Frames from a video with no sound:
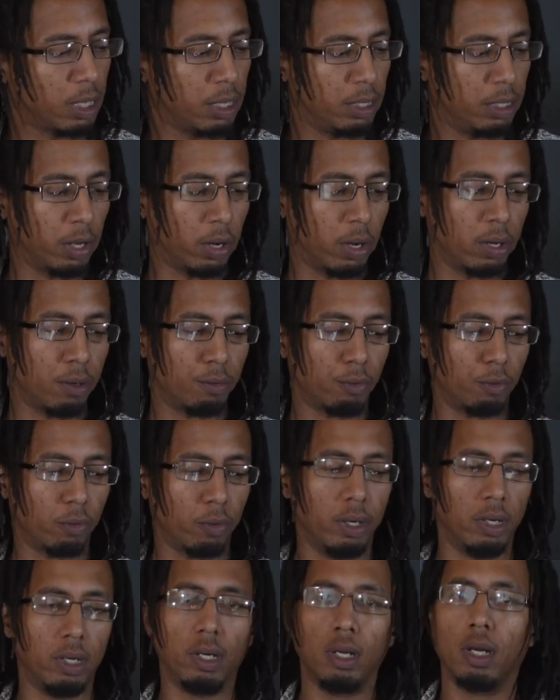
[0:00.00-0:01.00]

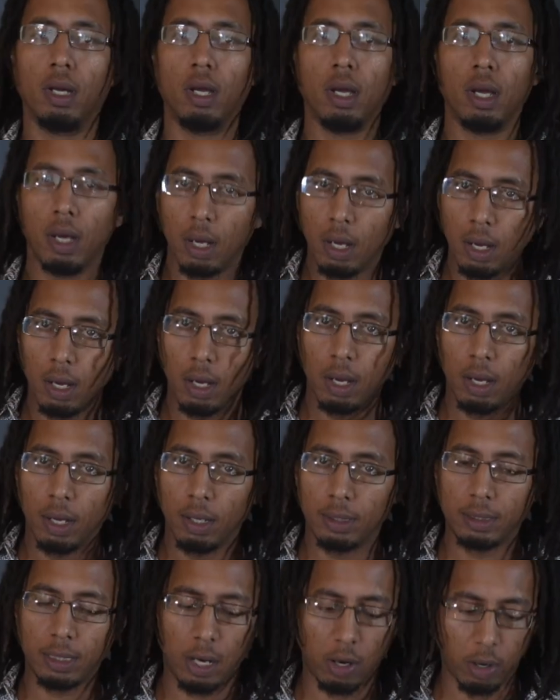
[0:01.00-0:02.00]
dairy-free
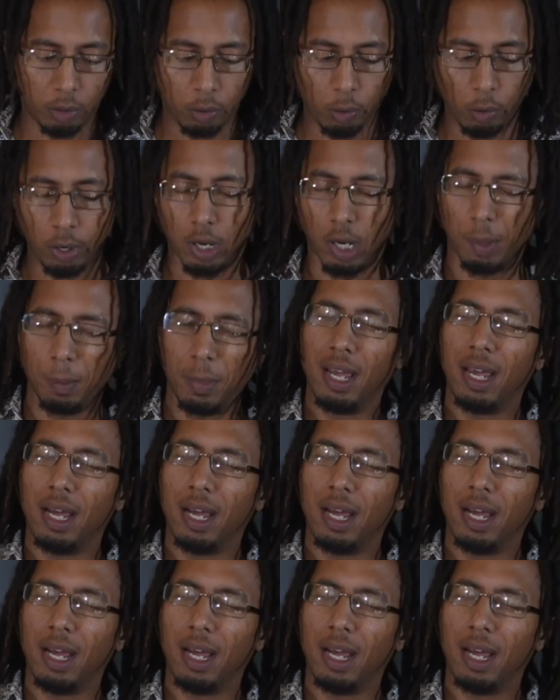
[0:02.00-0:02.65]
sour cream.